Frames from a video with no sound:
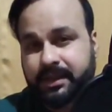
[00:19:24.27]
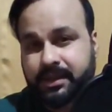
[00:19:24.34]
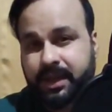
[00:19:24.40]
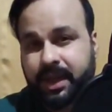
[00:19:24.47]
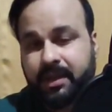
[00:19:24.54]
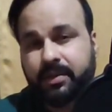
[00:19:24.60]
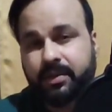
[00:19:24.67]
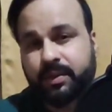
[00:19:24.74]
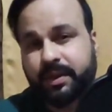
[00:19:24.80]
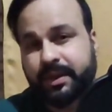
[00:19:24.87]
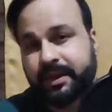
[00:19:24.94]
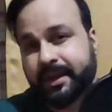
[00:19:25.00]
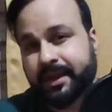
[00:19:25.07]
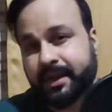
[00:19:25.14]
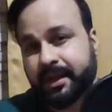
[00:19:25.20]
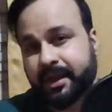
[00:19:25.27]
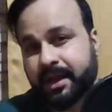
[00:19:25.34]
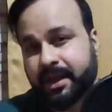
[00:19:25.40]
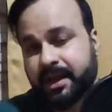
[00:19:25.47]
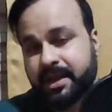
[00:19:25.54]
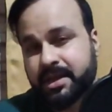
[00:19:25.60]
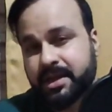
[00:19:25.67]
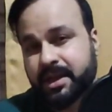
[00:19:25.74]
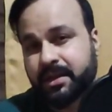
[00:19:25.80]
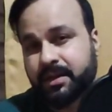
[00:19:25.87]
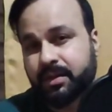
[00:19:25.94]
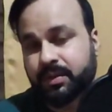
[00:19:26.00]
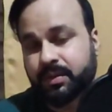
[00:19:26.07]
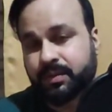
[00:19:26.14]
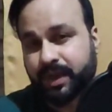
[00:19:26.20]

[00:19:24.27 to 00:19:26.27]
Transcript: one, Lucky Tech Guru 1.